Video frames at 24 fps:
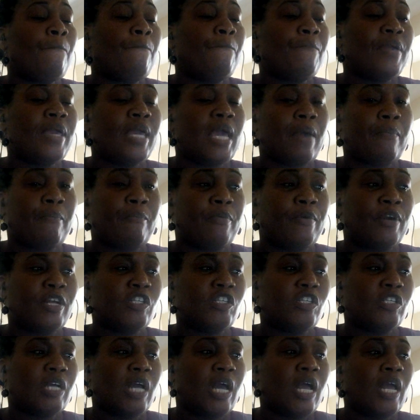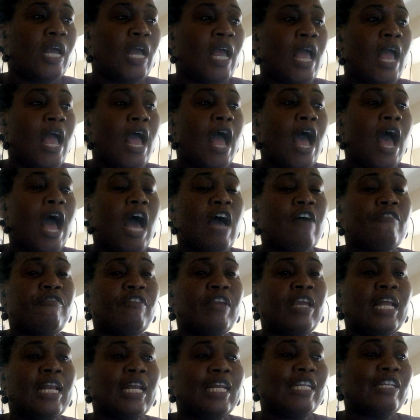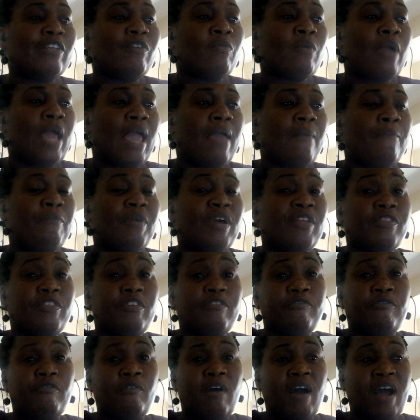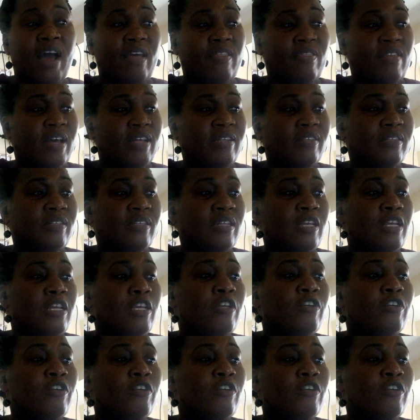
peer pressure, having little empathy for others,